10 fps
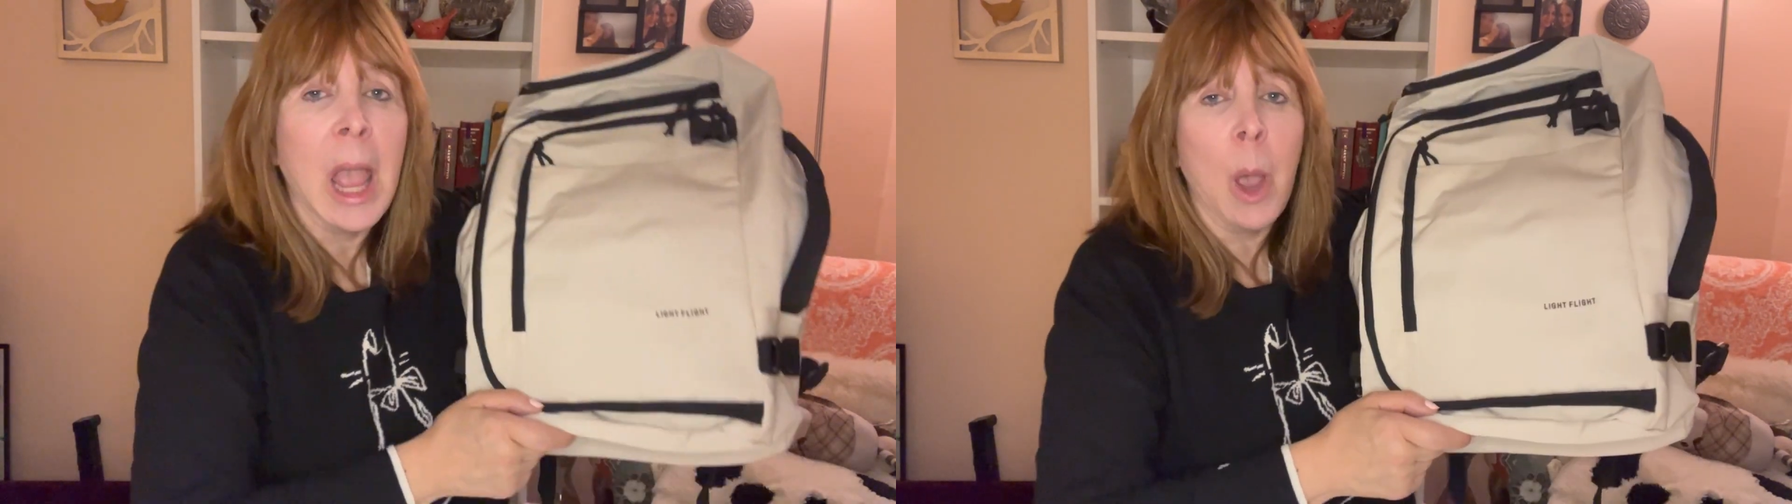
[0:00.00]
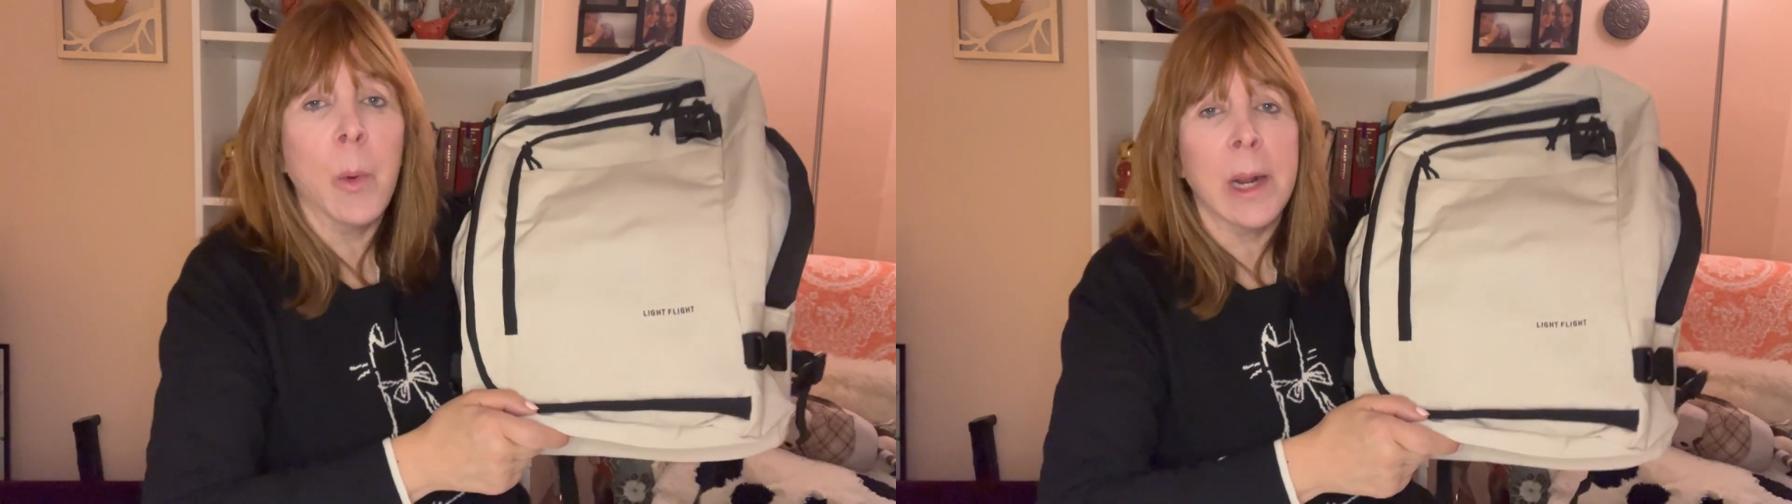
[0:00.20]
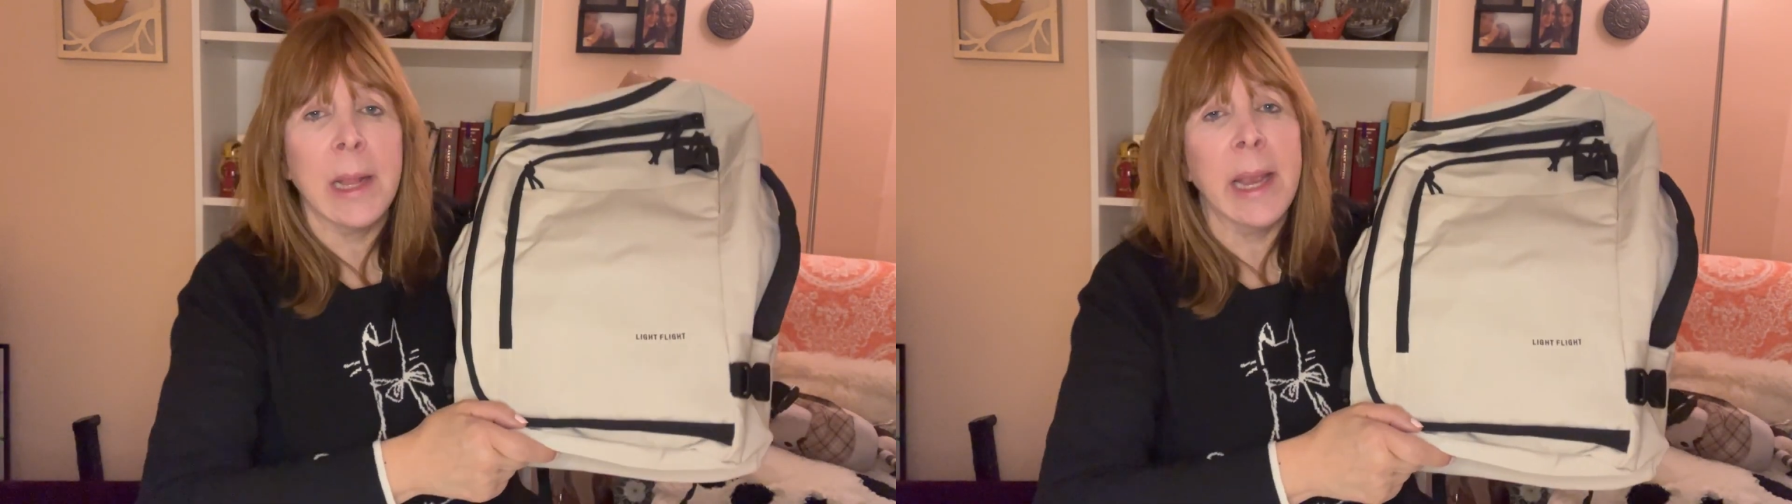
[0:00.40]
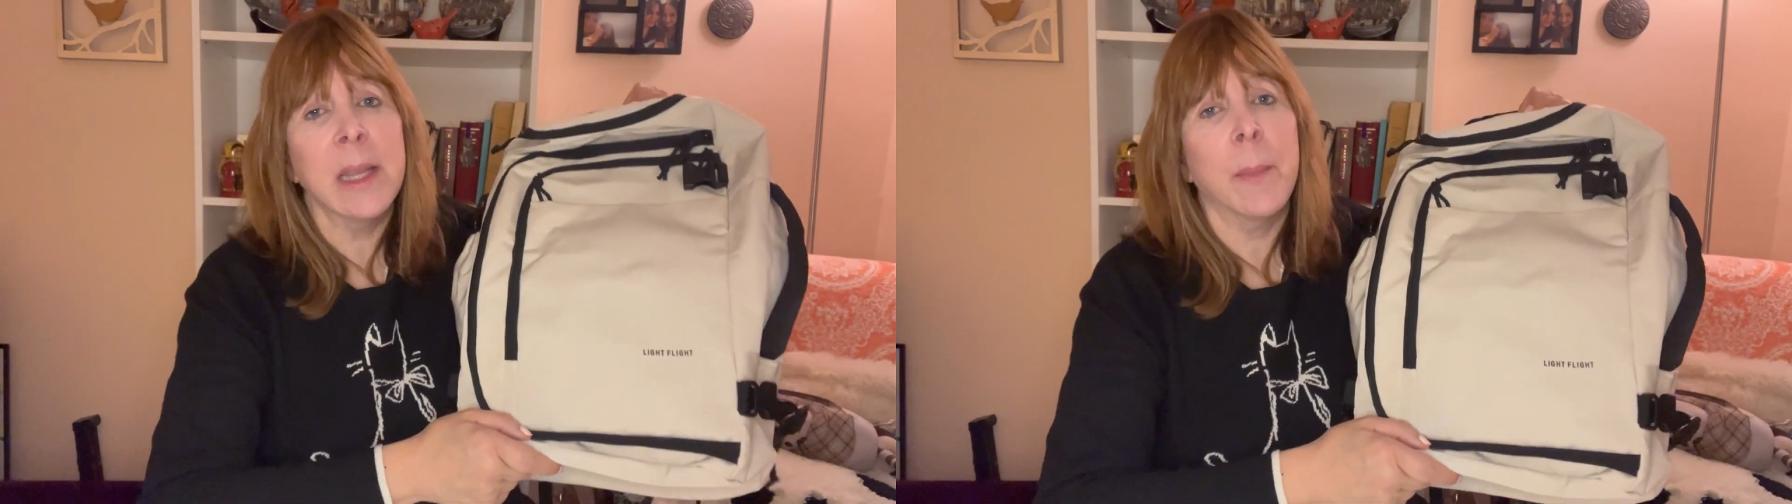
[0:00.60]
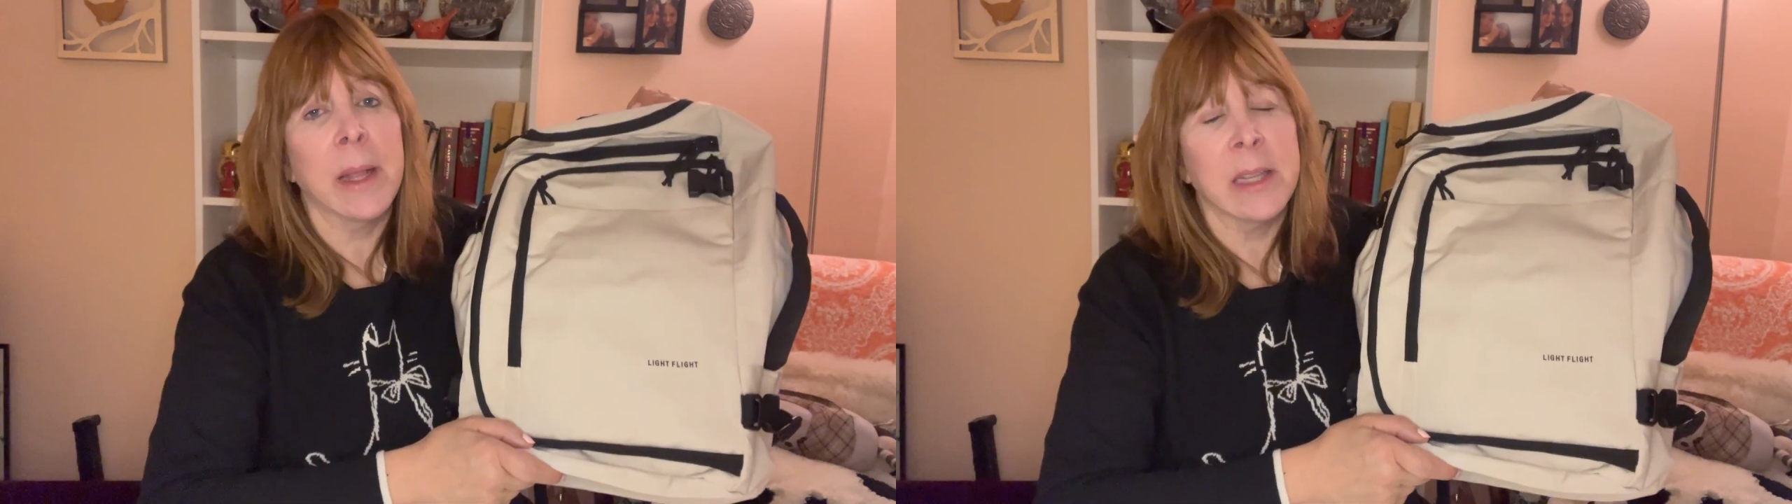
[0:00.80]
And what I
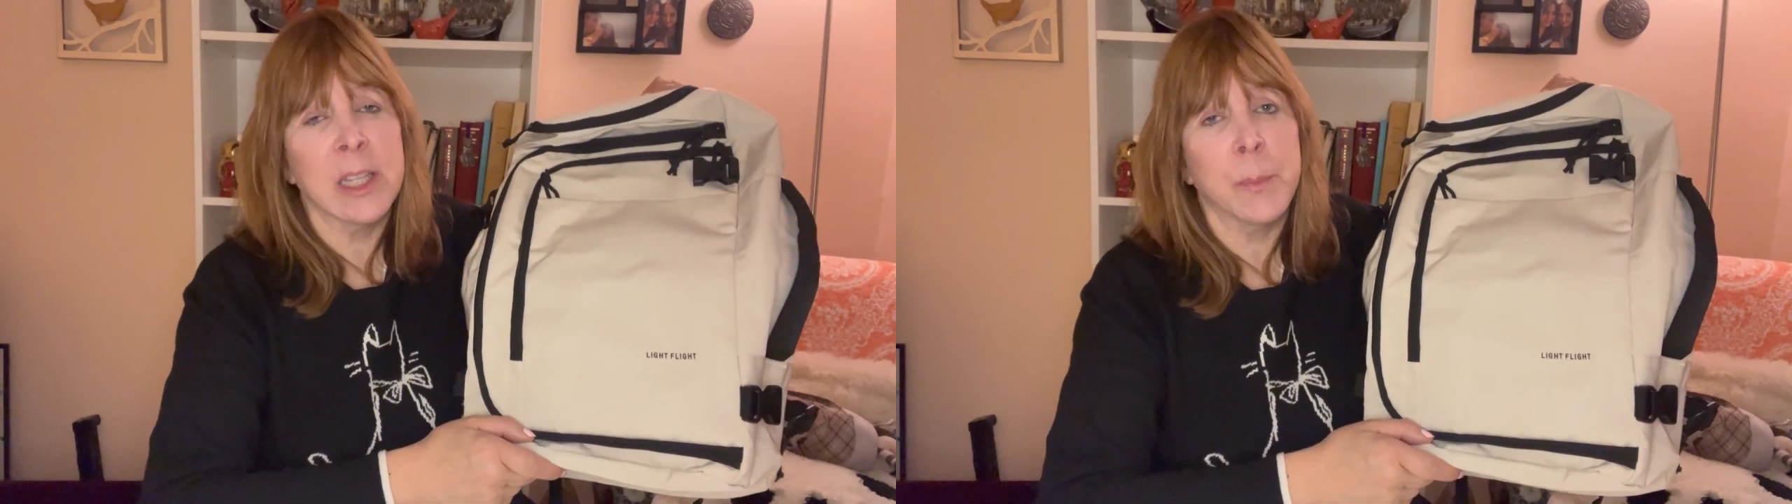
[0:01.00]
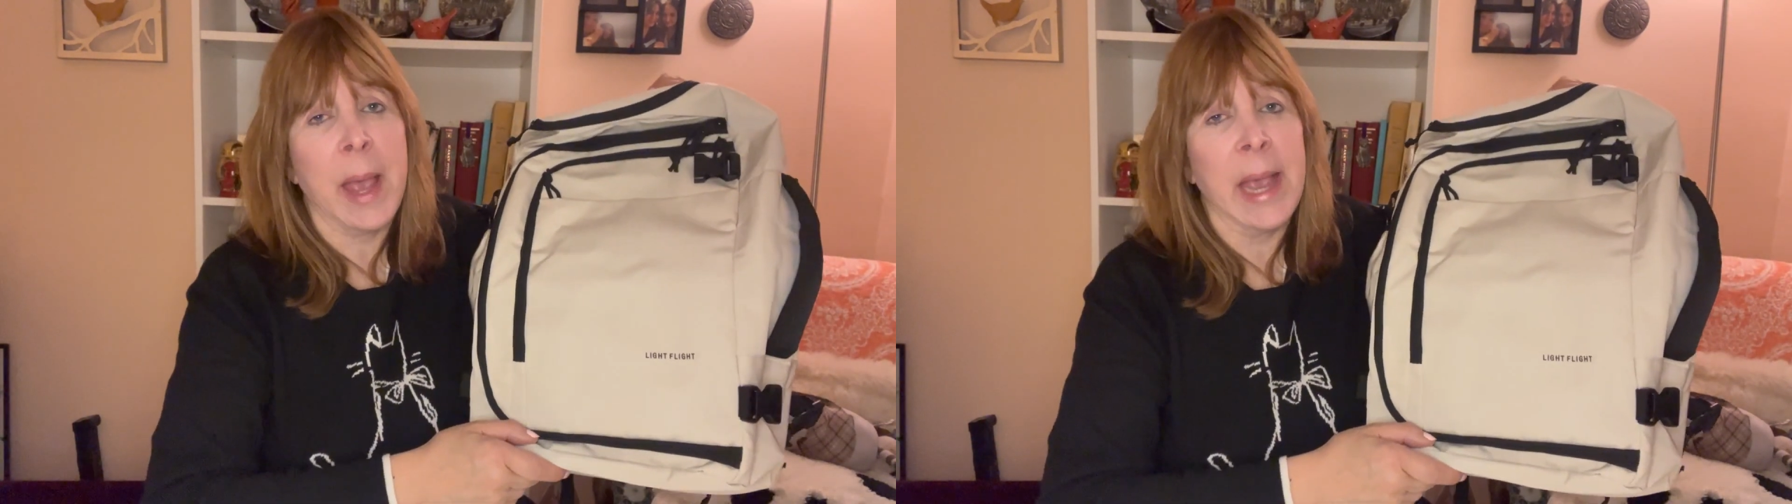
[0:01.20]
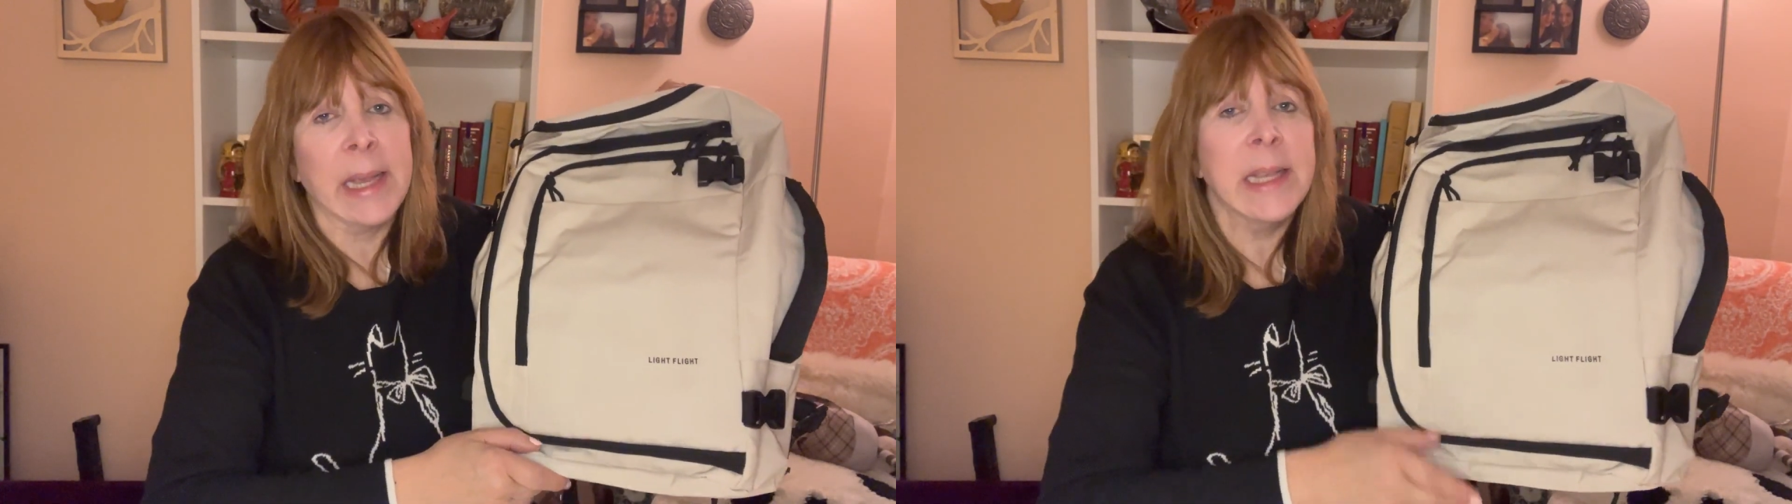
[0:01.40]
liked about this bag